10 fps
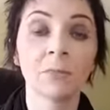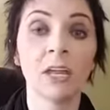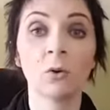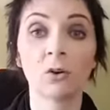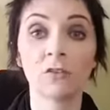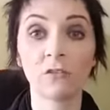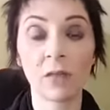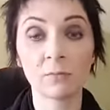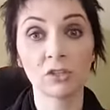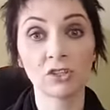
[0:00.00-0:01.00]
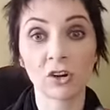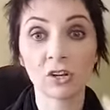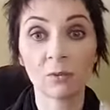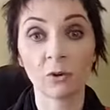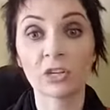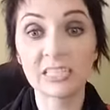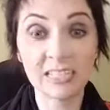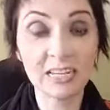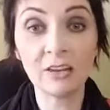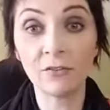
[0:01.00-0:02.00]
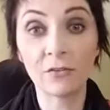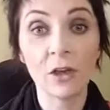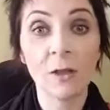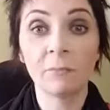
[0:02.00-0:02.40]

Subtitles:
in order for them to start to perceive